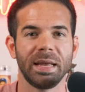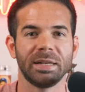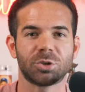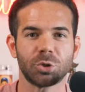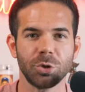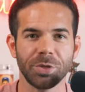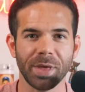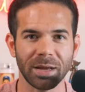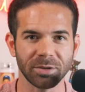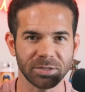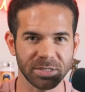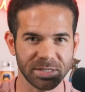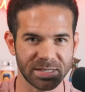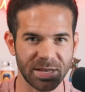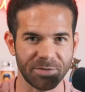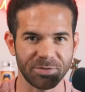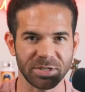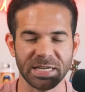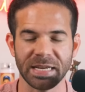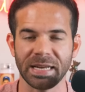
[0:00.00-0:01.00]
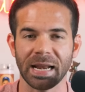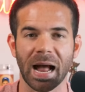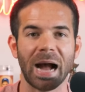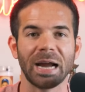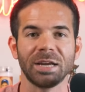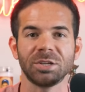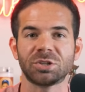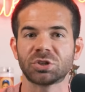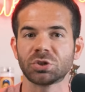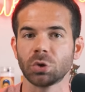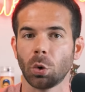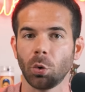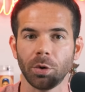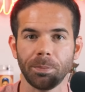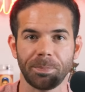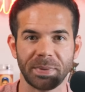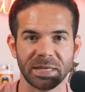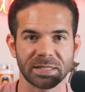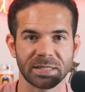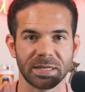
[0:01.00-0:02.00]
In 2017, I sold
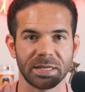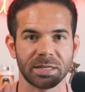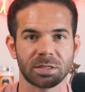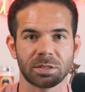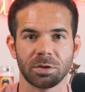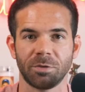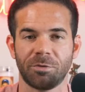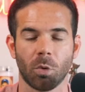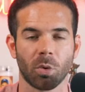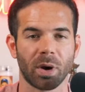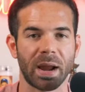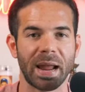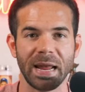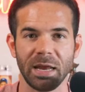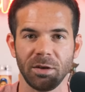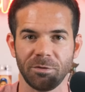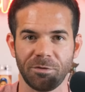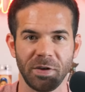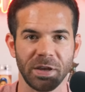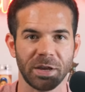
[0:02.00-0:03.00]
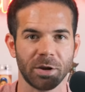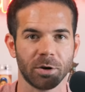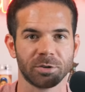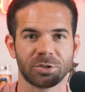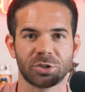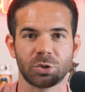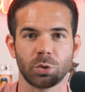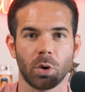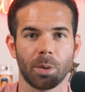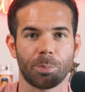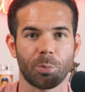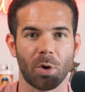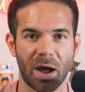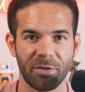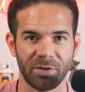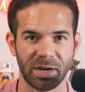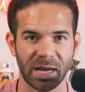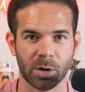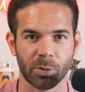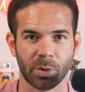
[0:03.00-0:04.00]
a business for eight figures to a
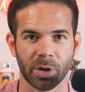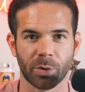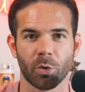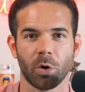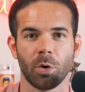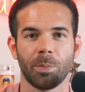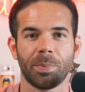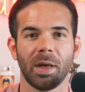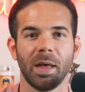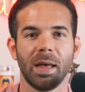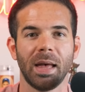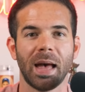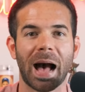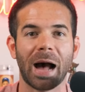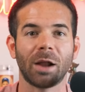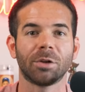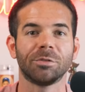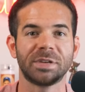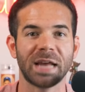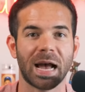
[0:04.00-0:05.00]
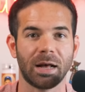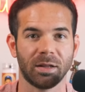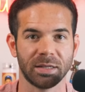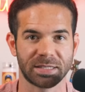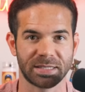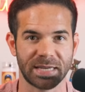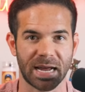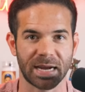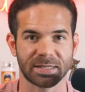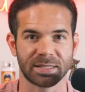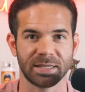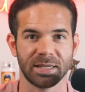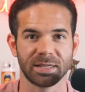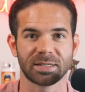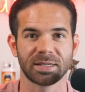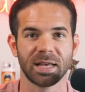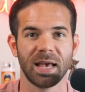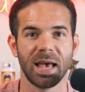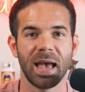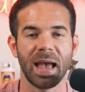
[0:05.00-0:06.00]
private equity group out of Dallas,
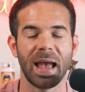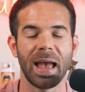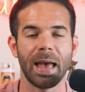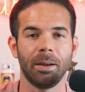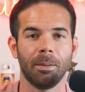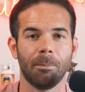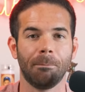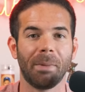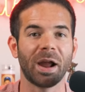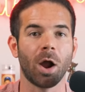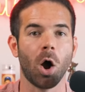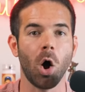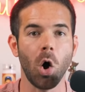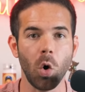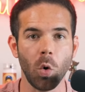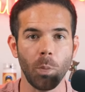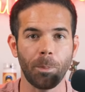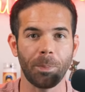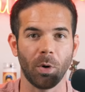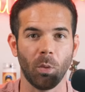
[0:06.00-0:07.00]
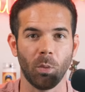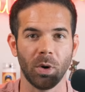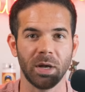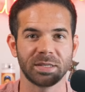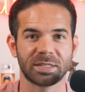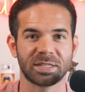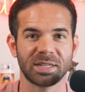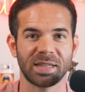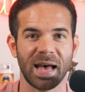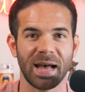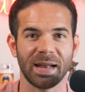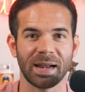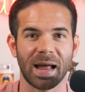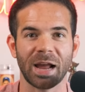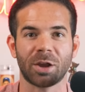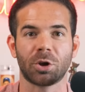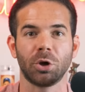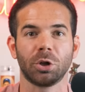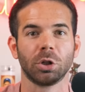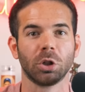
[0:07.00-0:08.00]
Texas. And my hope was that
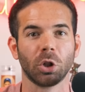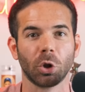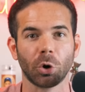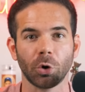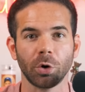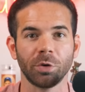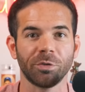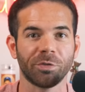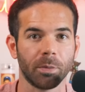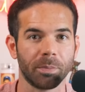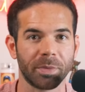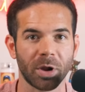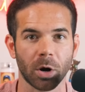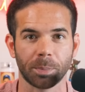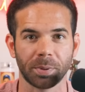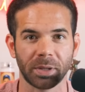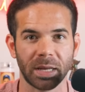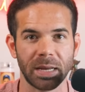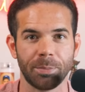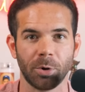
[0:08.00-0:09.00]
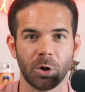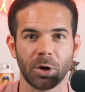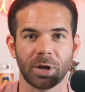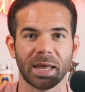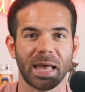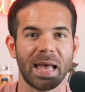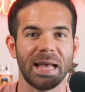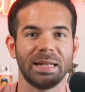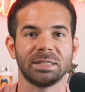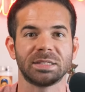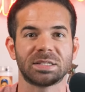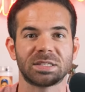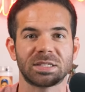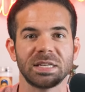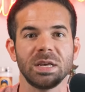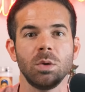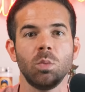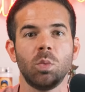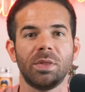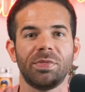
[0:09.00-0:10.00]
I could learn from their playbook and
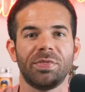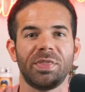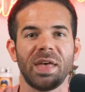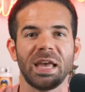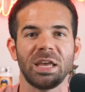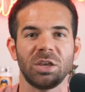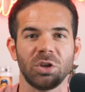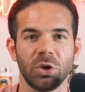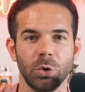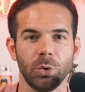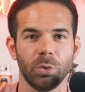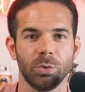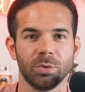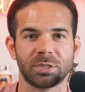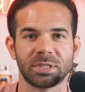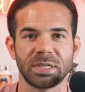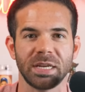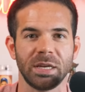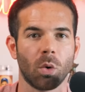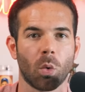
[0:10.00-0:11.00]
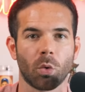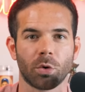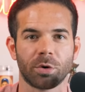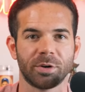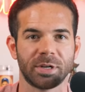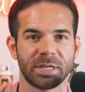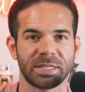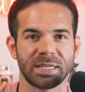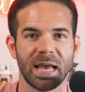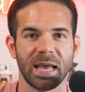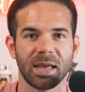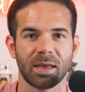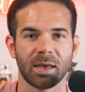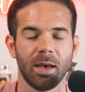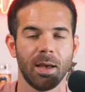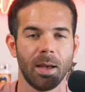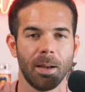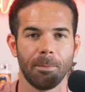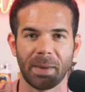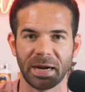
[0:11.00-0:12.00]
see what they used in order to take
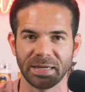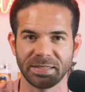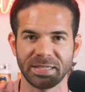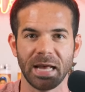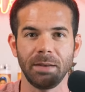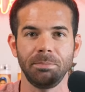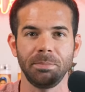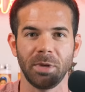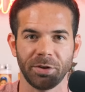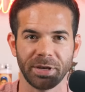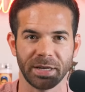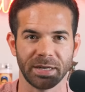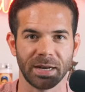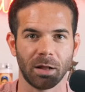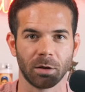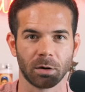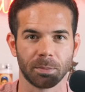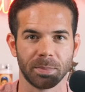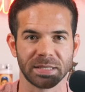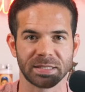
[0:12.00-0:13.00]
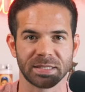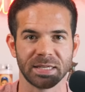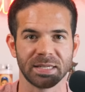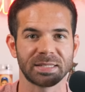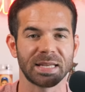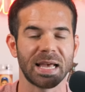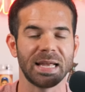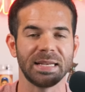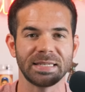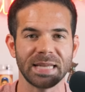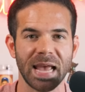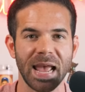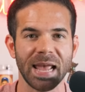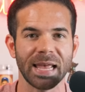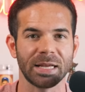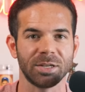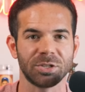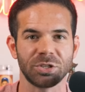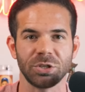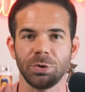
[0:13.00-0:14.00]
my $10 million business and
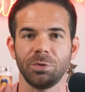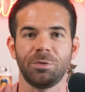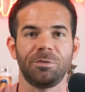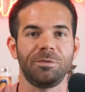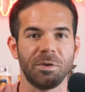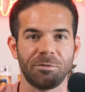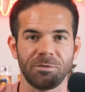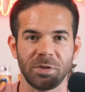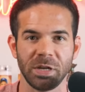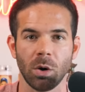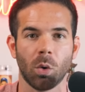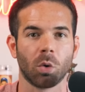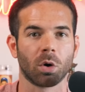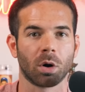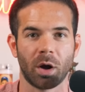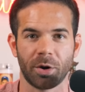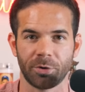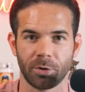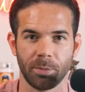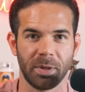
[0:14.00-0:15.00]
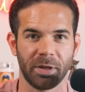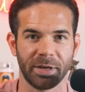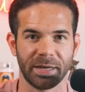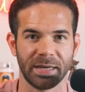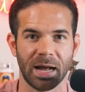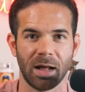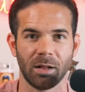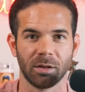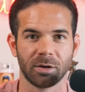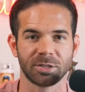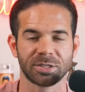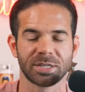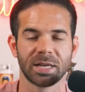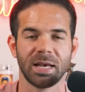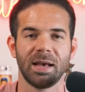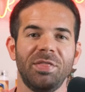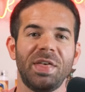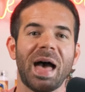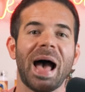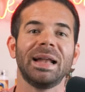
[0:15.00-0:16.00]
take it to 50 or 100 million dollars.
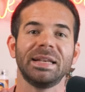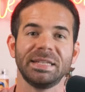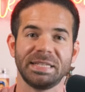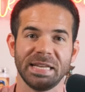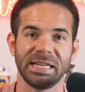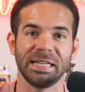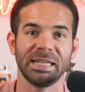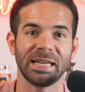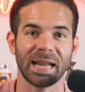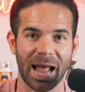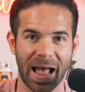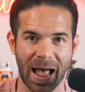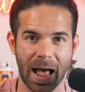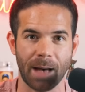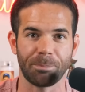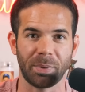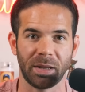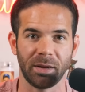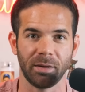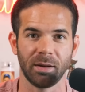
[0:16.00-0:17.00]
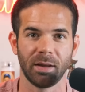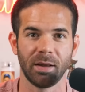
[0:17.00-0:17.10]
That didn't happen.